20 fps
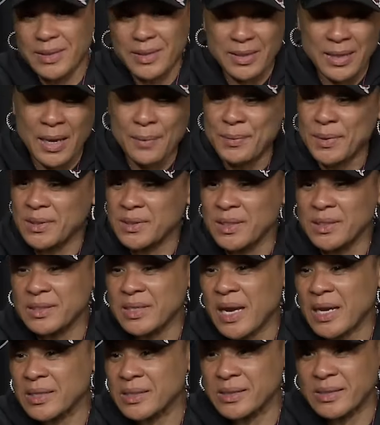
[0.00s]
I mean, she's
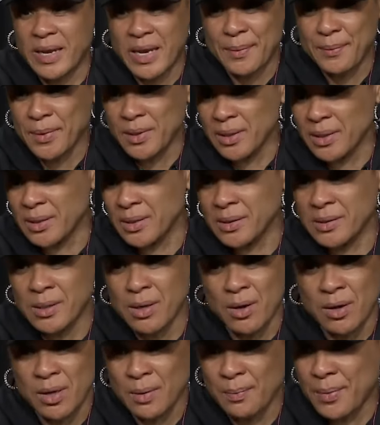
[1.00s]
got stamina to
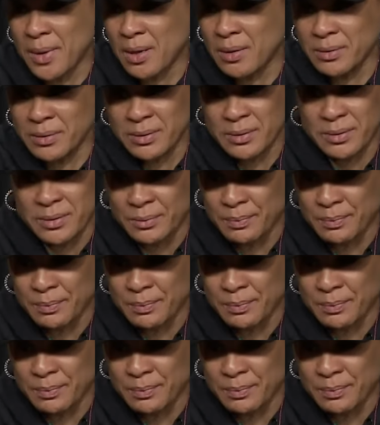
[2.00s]
talk about